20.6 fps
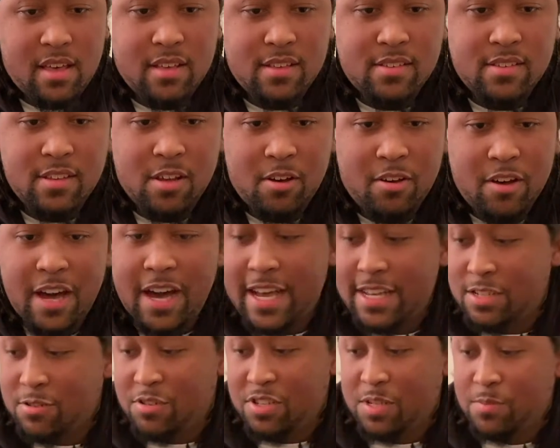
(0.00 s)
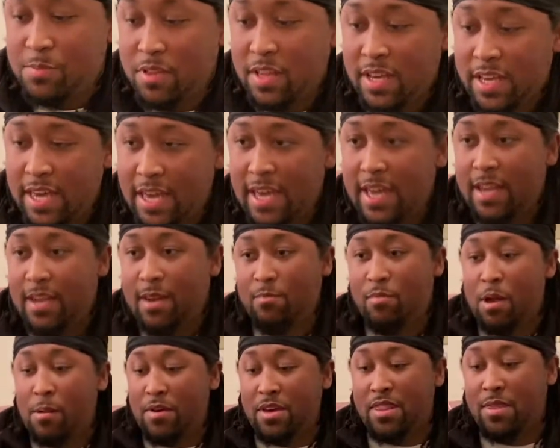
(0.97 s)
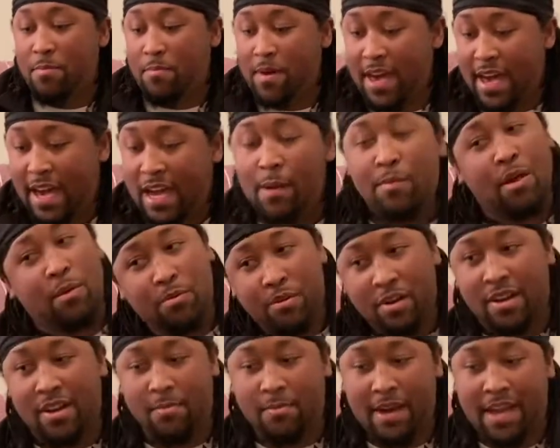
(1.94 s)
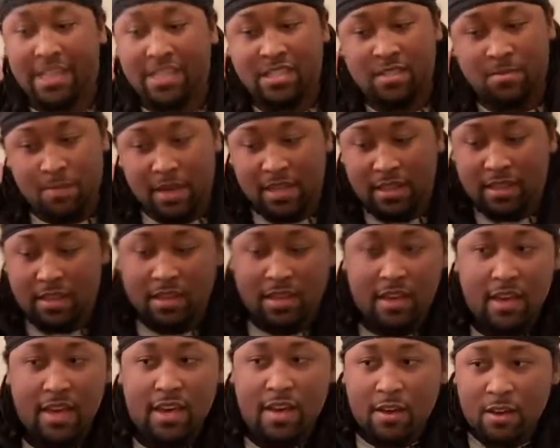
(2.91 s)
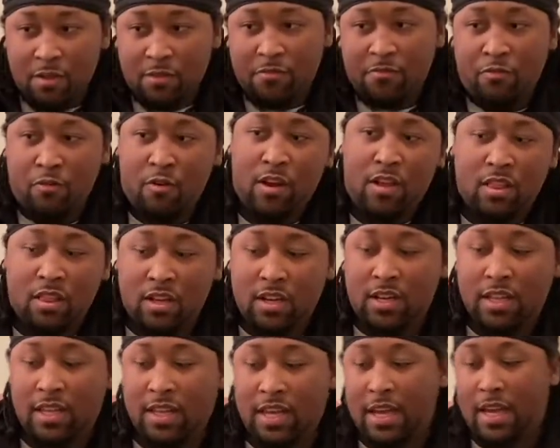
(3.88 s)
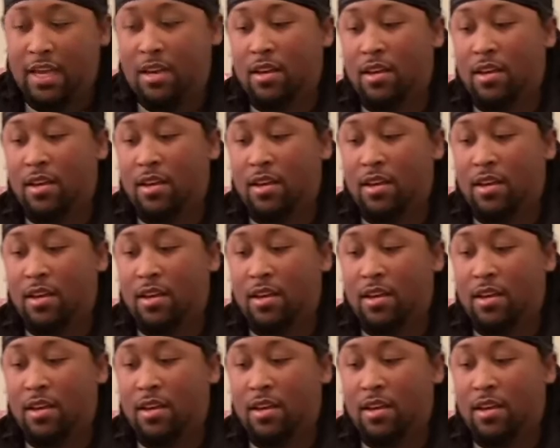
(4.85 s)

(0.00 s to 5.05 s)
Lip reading: So I guess I'll just plug in, probably in the back. I'll probably put it in the back just to make the front look clean.